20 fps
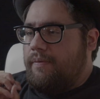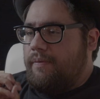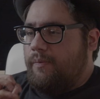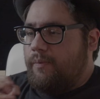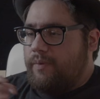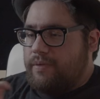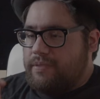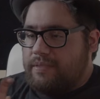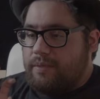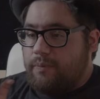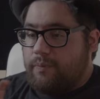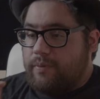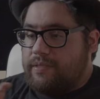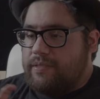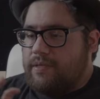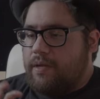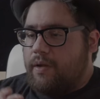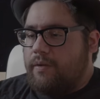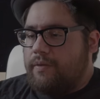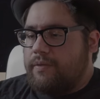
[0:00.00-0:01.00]
was the
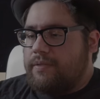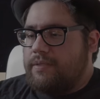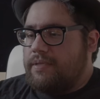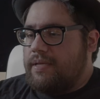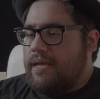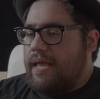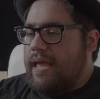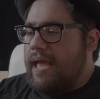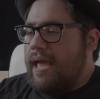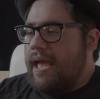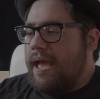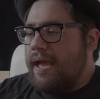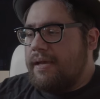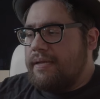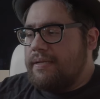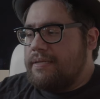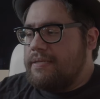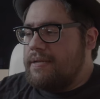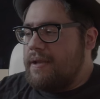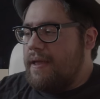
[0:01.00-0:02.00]
result.
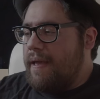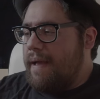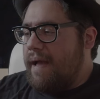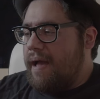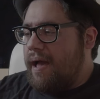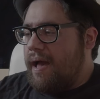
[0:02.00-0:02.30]
And